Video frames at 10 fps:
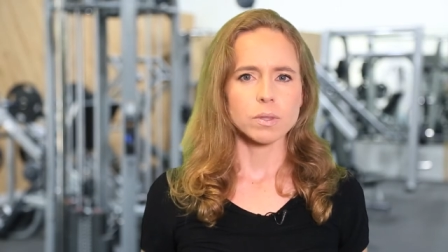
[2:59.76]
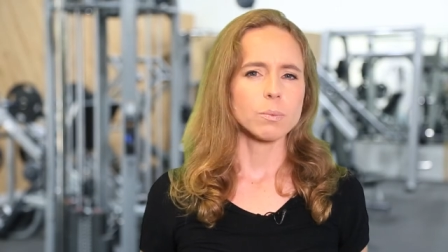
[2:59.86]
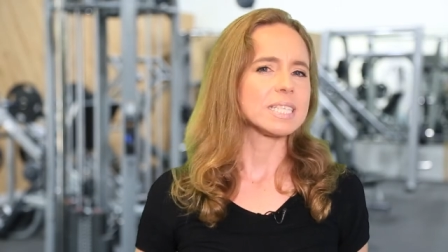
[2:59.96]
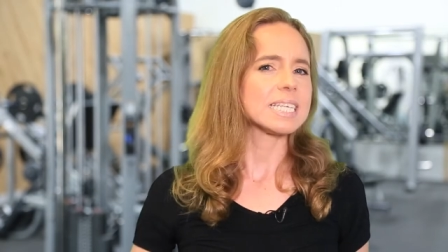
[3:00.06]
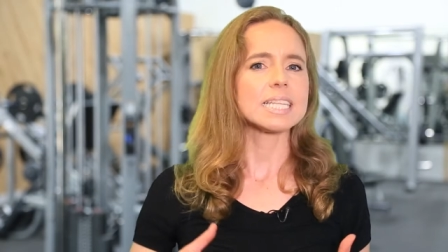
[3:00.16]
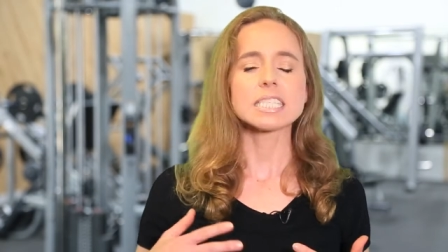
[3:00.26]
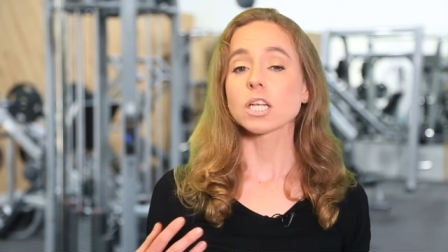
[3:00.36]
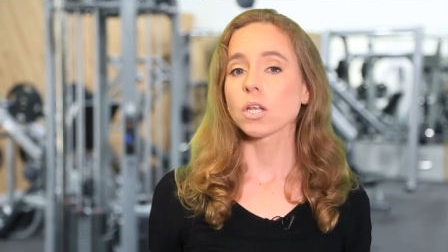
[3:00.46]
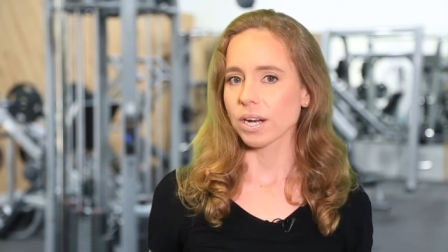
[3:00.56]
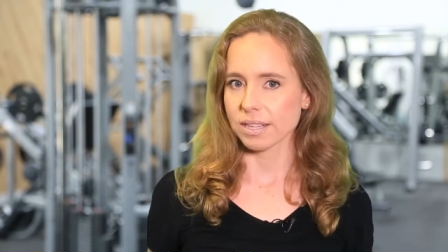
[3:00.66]
We see this
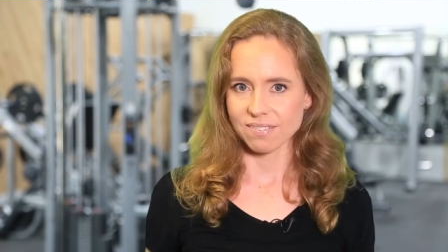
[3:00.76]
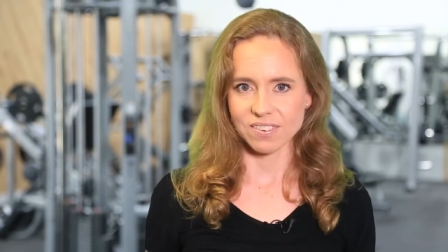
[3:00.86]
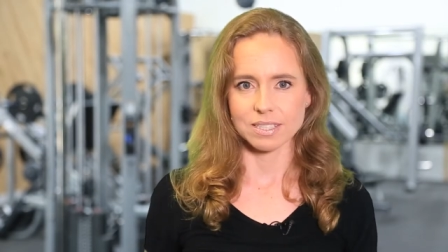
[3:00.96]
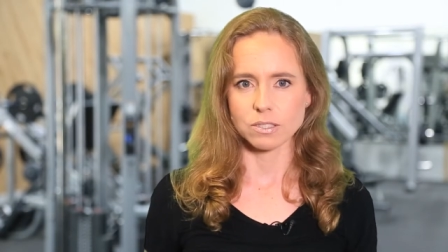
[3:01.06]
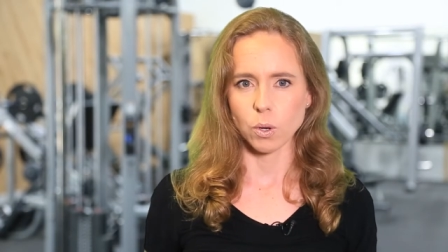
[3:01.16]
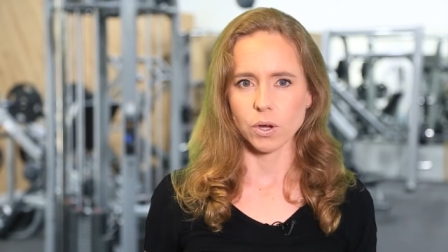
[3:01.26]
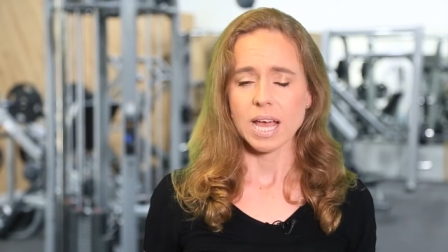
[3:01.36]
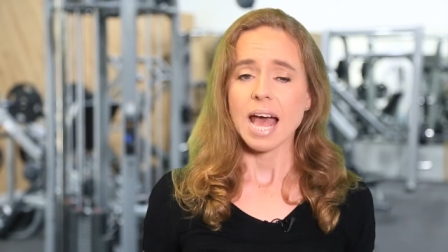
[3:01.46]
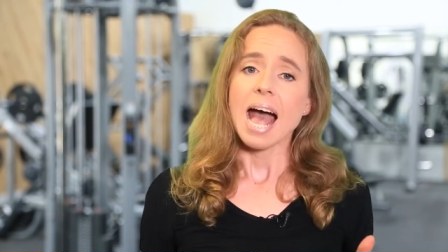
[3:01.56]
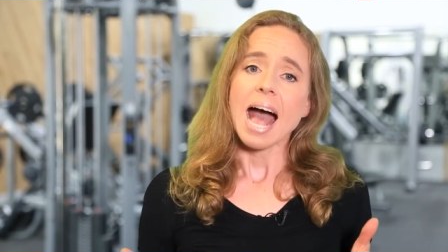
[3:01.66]
a lot in the fitness world,
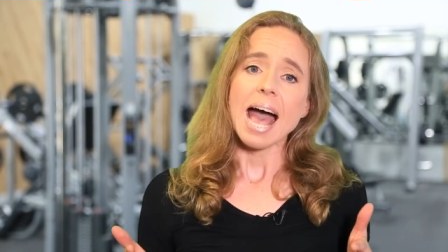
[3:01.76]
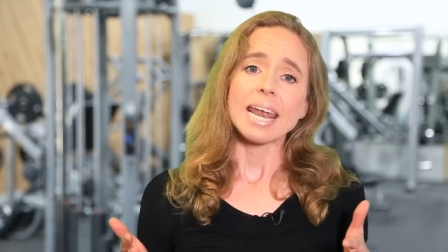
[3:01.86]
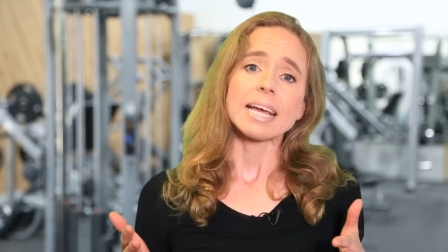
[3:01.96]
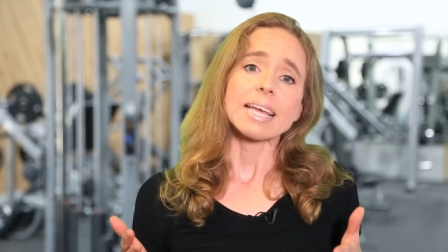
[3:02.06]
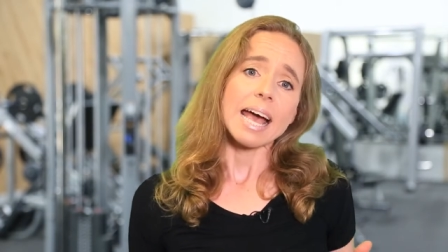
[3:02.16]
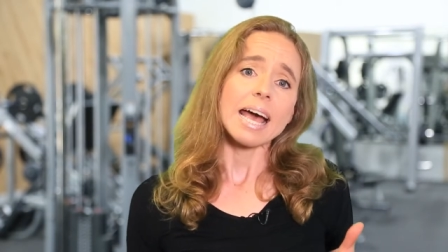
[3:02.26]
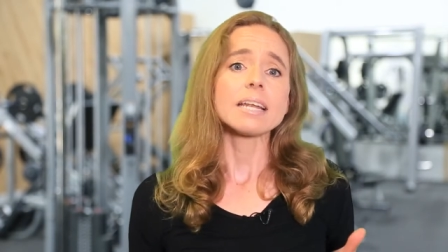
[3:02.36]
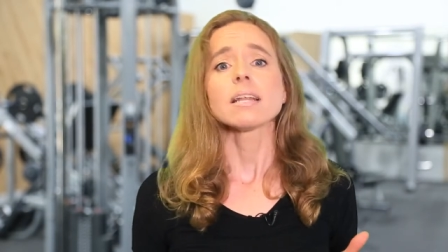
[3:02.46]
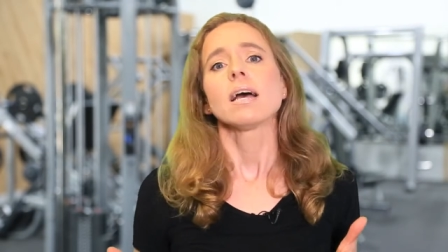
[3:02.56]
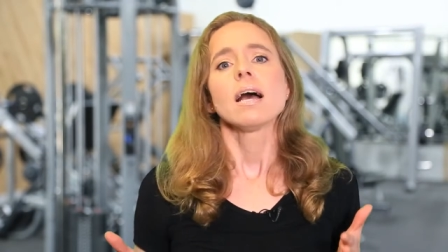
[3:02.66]
and it
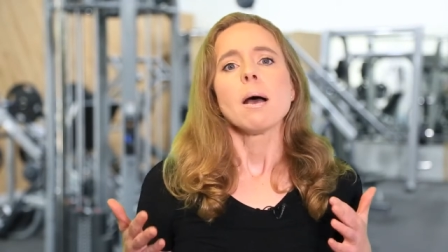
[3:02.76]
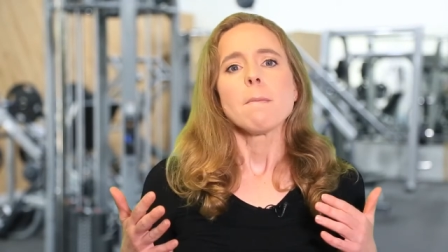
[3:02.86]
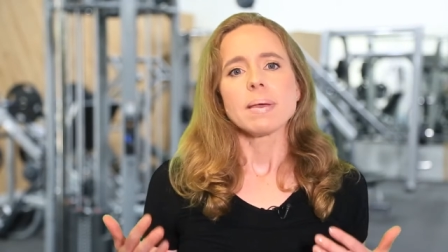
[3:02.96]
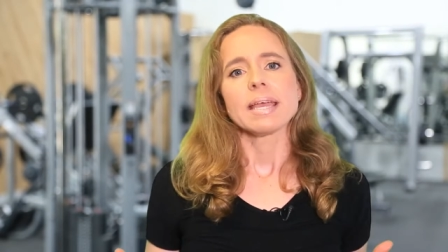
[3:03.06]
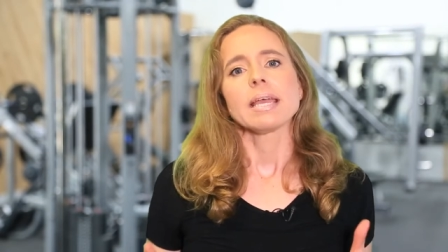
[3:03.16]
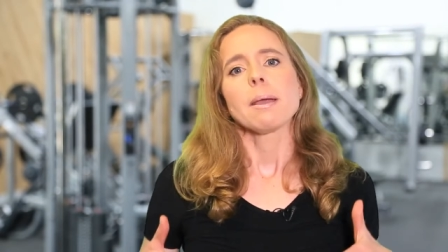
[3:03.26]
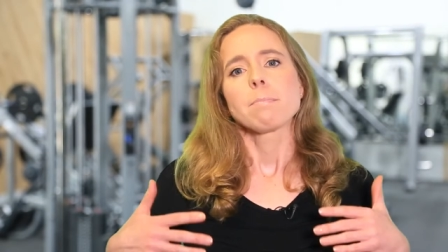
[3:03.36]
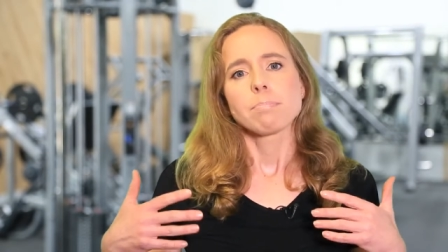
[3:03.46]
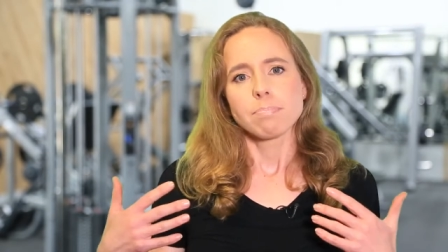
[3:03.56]
can be